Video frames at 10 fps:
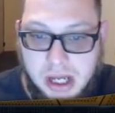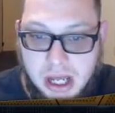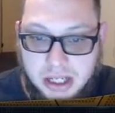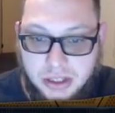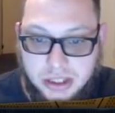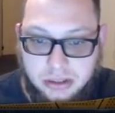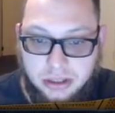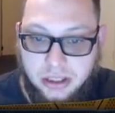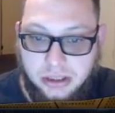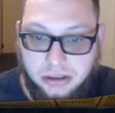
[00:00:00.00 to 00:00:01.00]
As you can see right
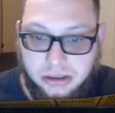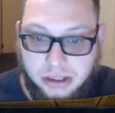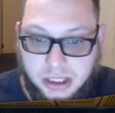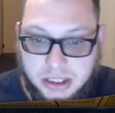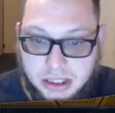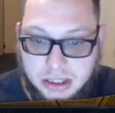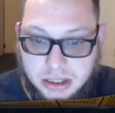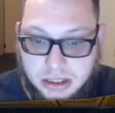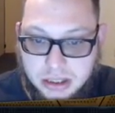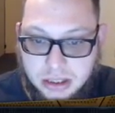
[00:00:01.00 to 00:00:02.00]
here, it looks like
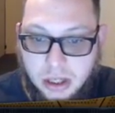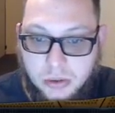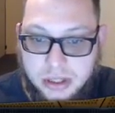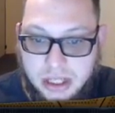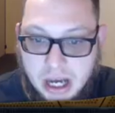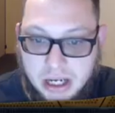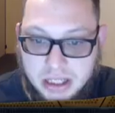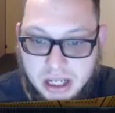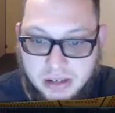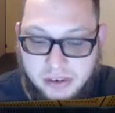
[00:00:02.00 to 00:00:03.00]
it's going down. It's
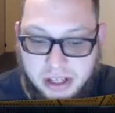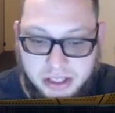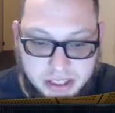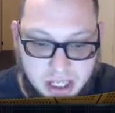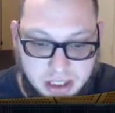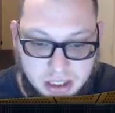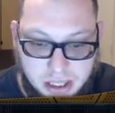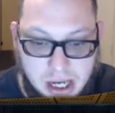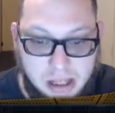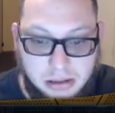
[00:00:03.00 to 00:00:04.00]
kind of finally steadying
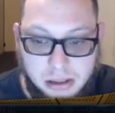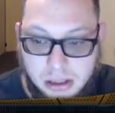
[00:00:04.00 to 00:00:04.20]
out.